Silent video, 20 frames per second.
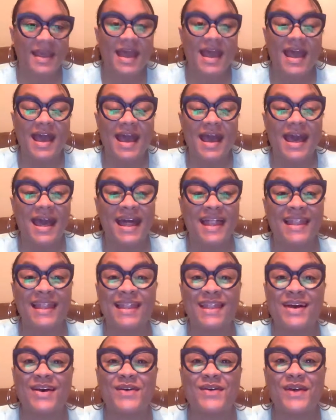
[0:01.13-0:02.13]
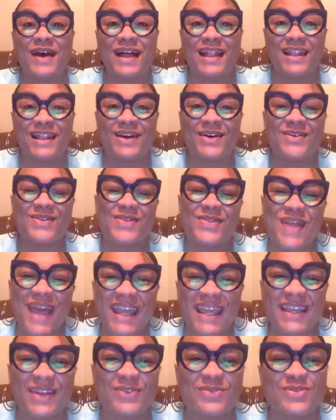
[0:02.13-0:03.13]
Hello, hello.
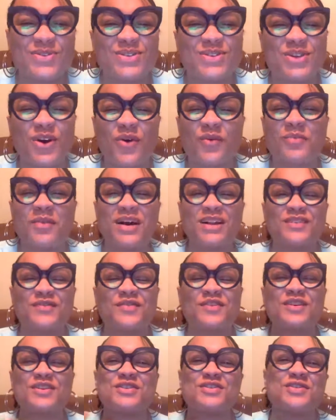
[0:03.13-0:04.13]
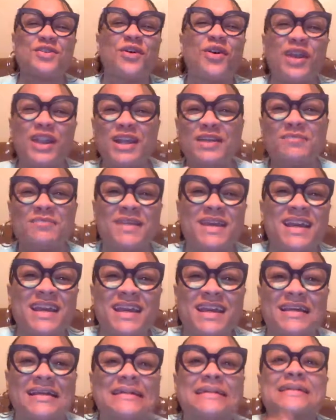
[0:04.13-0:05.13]
Thank you so much for joining
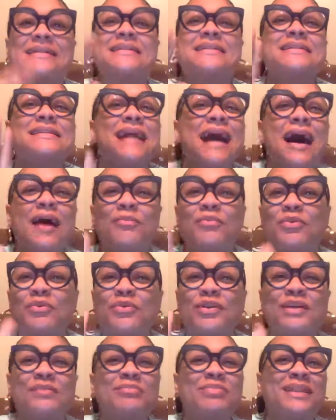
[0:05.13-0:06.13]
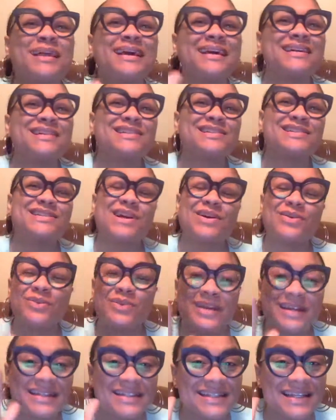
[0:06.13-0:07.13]
me. Stop, replayers. Don't
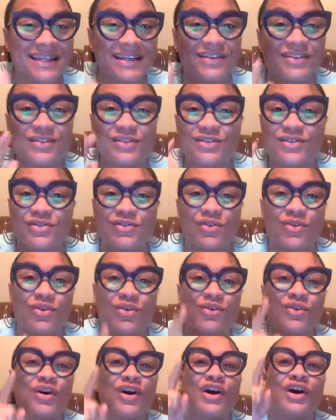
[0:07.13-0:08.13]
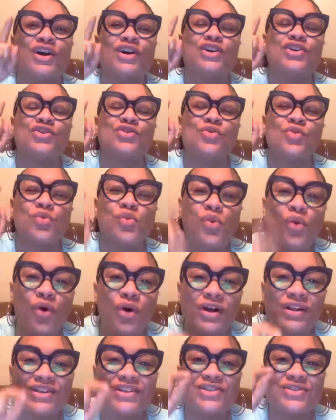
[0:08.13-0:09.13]
continue to scroll. You
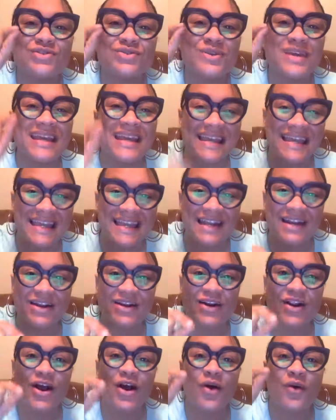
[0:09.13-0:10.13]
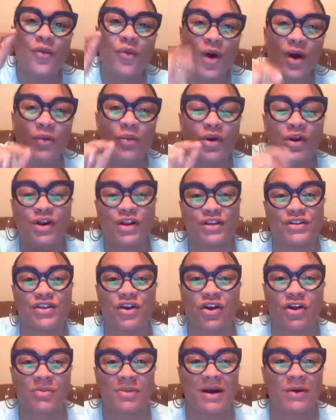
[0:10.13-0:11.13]
want to hear what we're going to
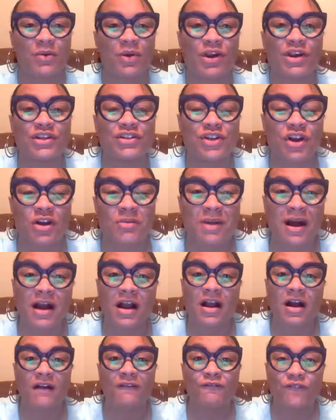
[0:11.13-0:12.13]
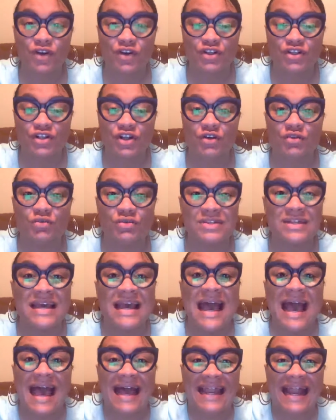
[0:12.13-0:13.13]
talk about. We're going to talk about comfort zones
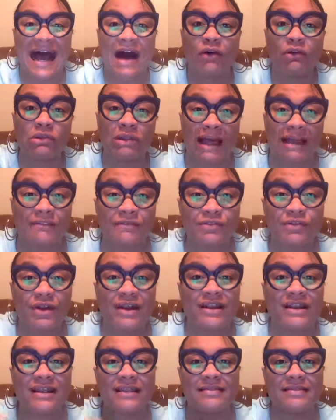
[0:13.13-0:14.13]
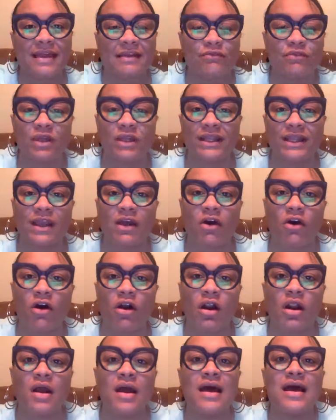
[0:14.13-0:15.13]
and how life-threatening they really
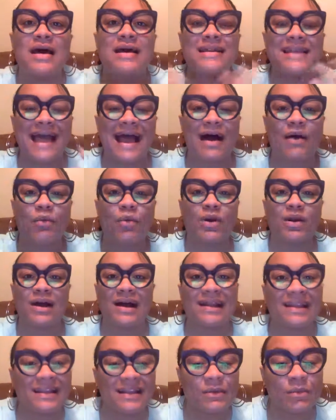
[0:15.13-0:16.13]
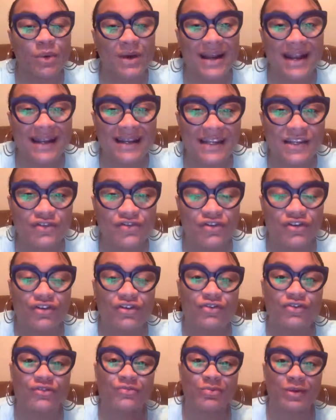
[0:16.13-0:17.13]
are. Now, what I need you to
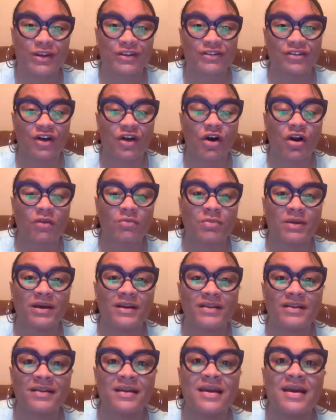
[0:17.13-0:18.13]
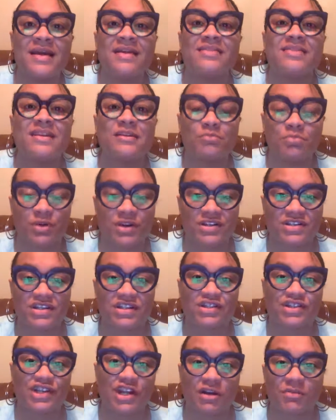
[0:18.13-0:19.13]
do is press the heart button, then press the
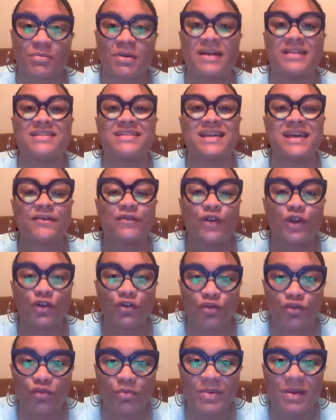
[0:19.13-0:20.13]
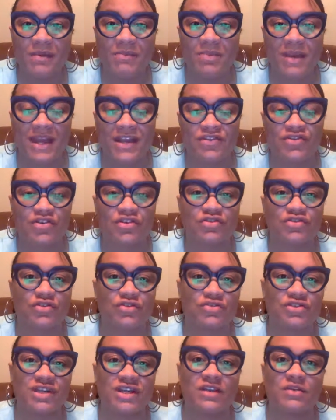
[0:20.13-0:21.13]
share button to every group and page you're
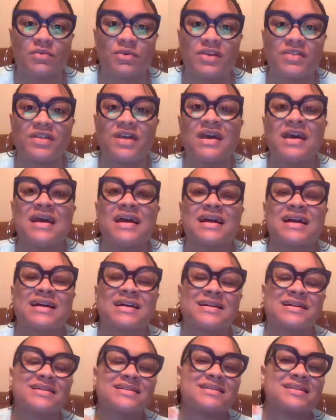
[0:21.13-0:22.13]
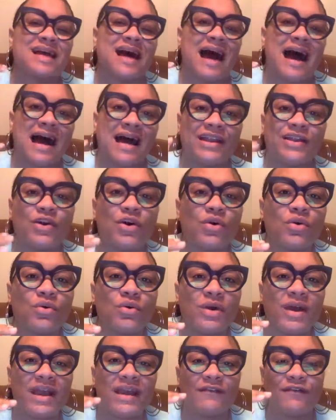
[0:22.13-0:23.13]
associated with. Because I
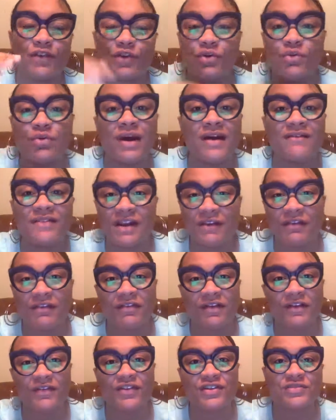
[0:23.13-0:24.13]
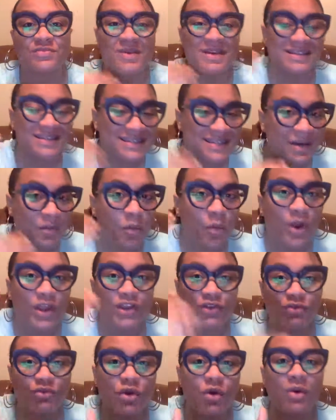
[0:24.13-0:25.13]
know if you have never felt this way, someone
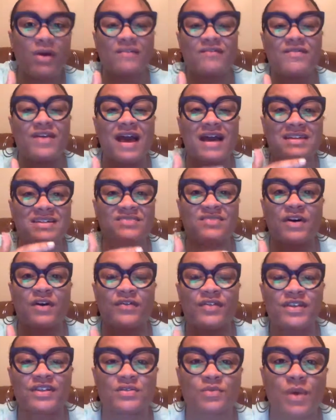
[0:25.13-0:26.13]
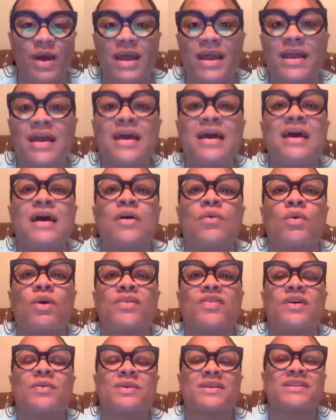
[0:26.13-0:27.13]
you know has felt this way, where
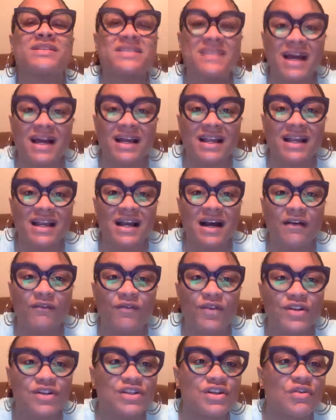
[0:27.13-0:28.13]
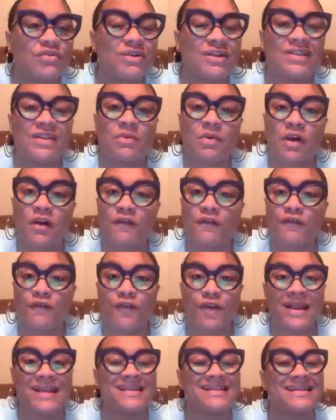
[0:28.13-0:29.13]
they were stuck in a comfort zone and they were
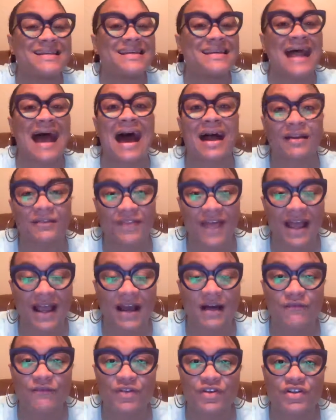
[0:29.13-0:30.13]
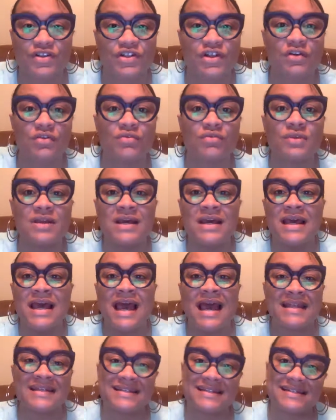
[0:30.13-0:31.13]
afraid to get out of that comfort zone
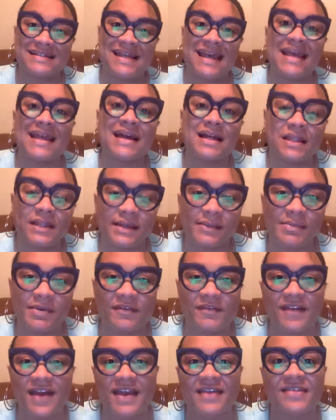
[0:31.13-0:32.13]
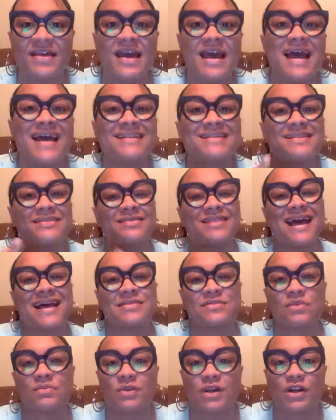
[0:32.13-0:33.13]
and to take a leap of faith. And so
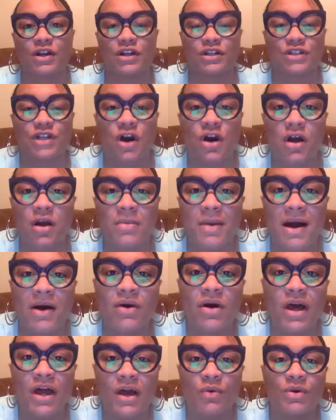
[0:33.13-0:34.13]
that's what we're going to talk about.